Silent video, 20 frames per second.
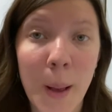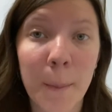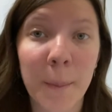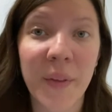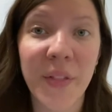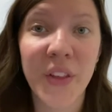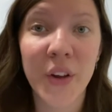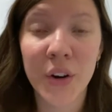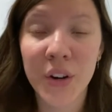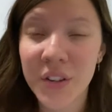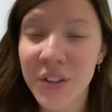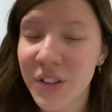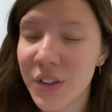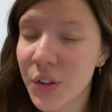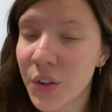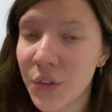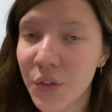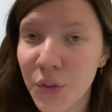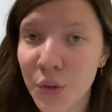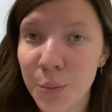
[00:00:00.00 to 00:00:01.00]
But there are
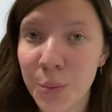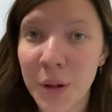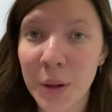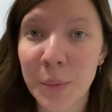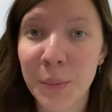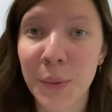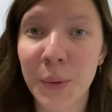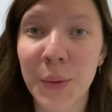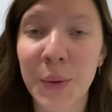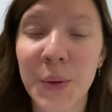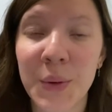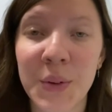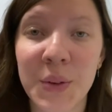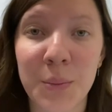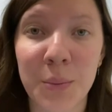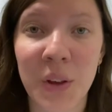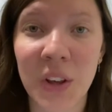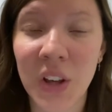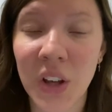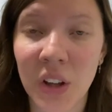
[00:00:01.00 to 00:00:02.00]
still a few people who
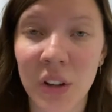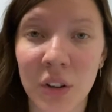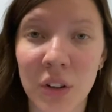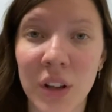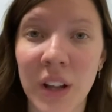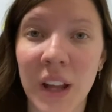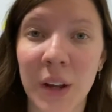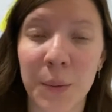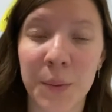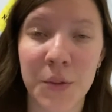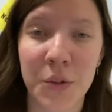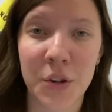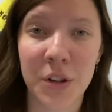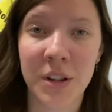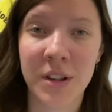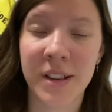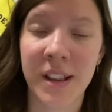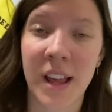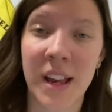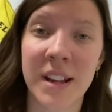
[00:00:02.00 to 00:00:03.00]
speak other
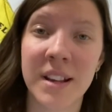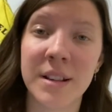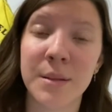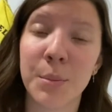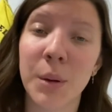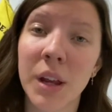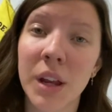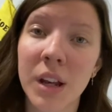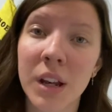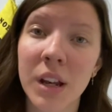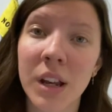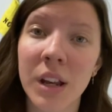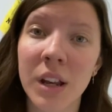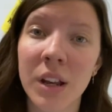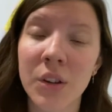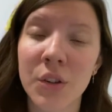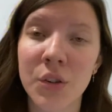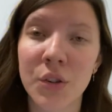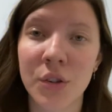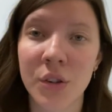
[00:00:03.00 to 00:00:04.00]
languages like
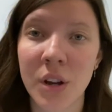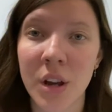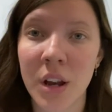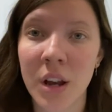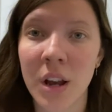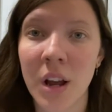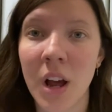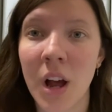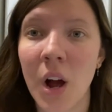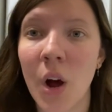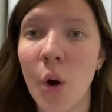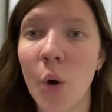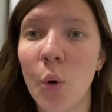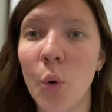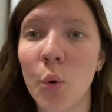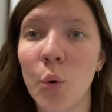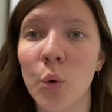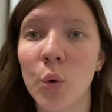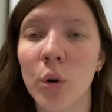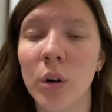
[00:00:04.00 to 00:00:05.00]
Spanish
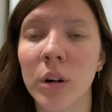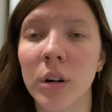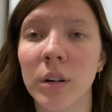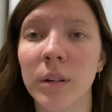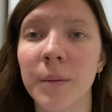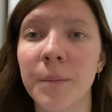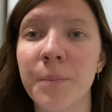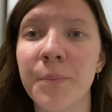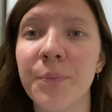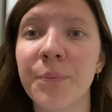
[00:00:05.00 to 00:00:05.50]
or